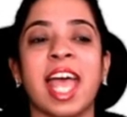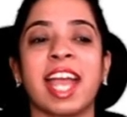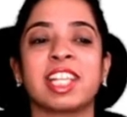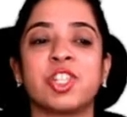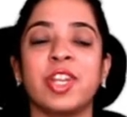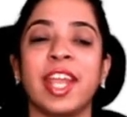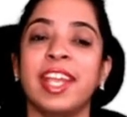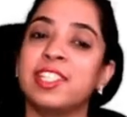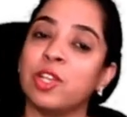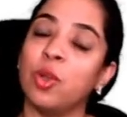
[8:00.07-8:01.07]
action
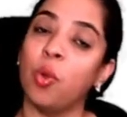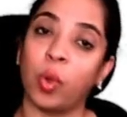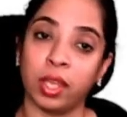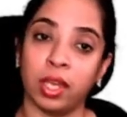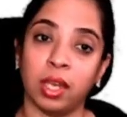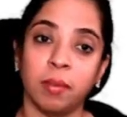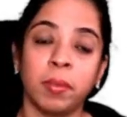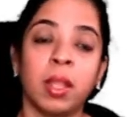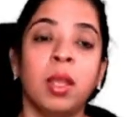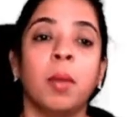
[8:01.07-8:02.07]
is local.
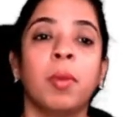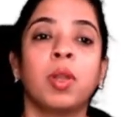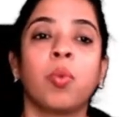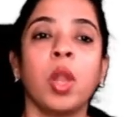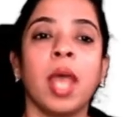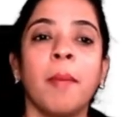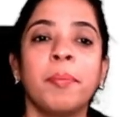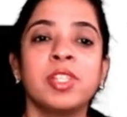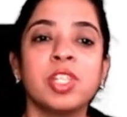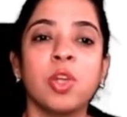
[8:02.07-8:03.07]
But what
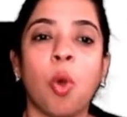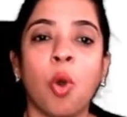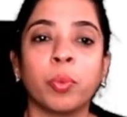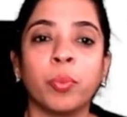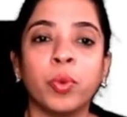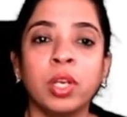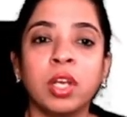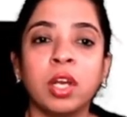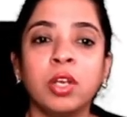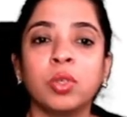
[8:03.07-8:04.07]
happens in hormonal
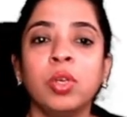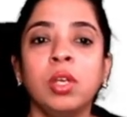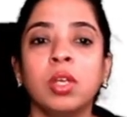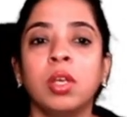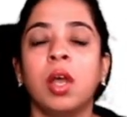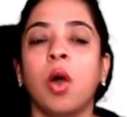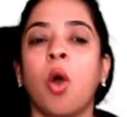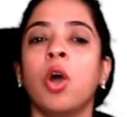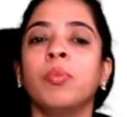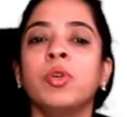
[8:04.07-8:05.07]
control?
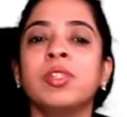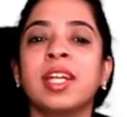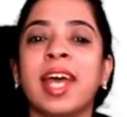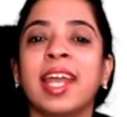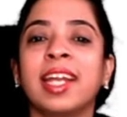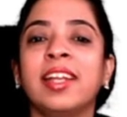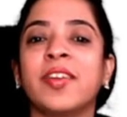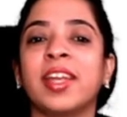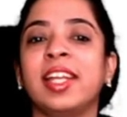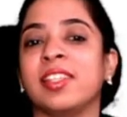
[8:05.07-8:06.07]
Hormones are directly
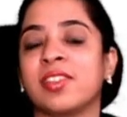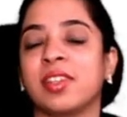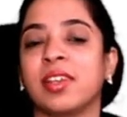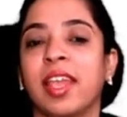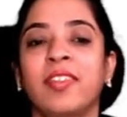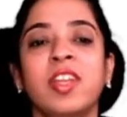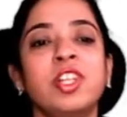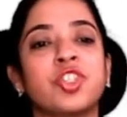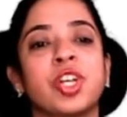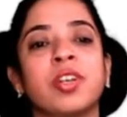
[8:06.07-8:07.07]
released in
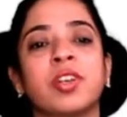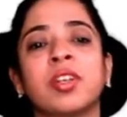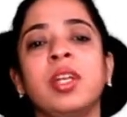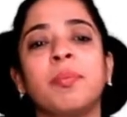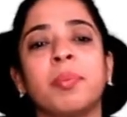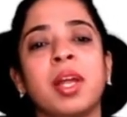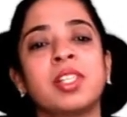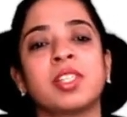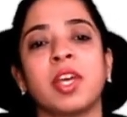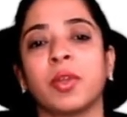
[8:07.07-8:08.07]
the general
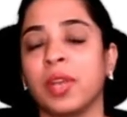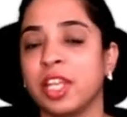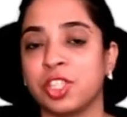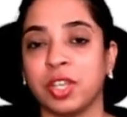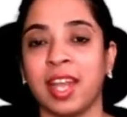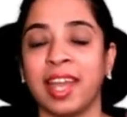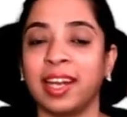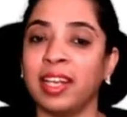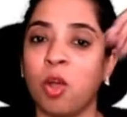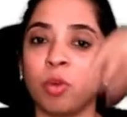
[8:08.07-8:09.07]
blood circulation.
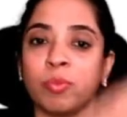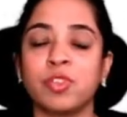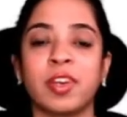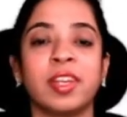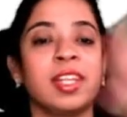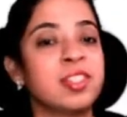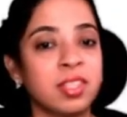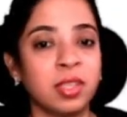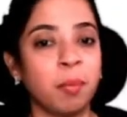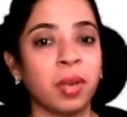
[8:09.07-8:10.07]
Directly hormones are released
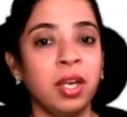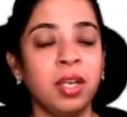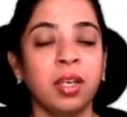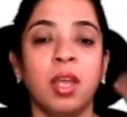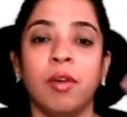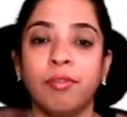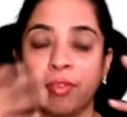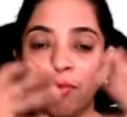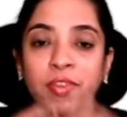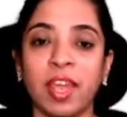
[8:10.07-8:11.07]
in the blood
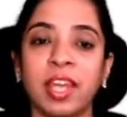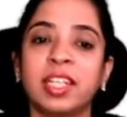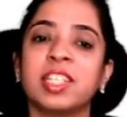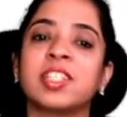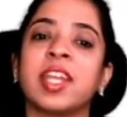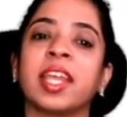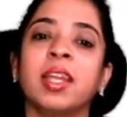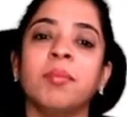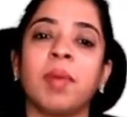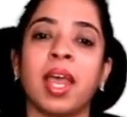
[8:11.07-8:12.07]
from where it is
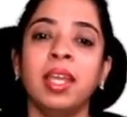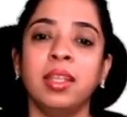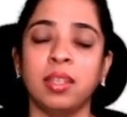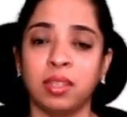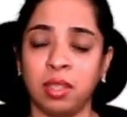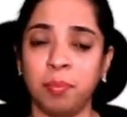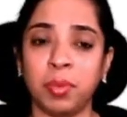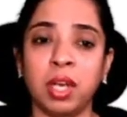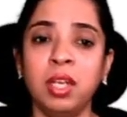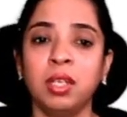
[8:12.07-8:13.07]
taken by the
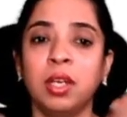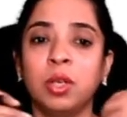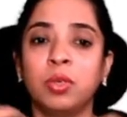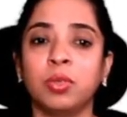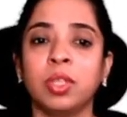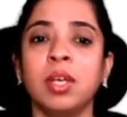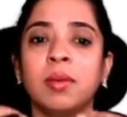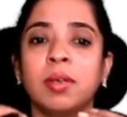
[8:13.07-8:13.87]
blood to the